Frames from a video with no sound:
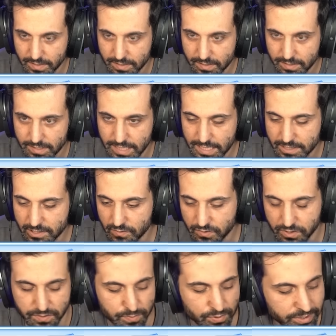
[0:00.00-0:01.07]
That silver
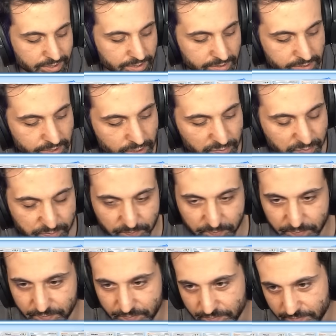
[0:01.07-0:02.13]
is pretty dope.
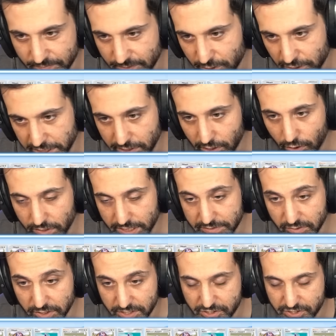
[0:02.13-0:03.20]
Looking at all
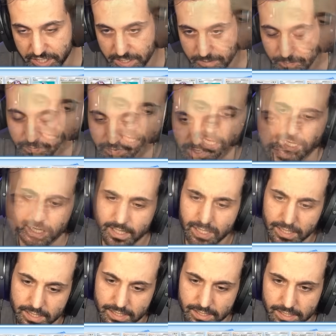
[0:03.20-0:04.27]
evil and shit.
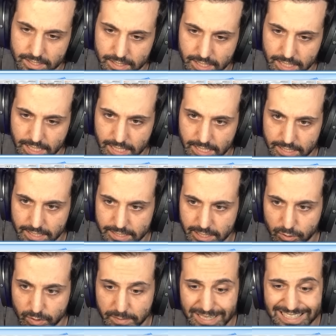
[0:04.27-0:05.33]
And they take
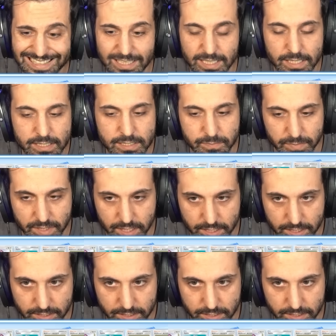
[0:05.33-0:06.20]
away my Guzma.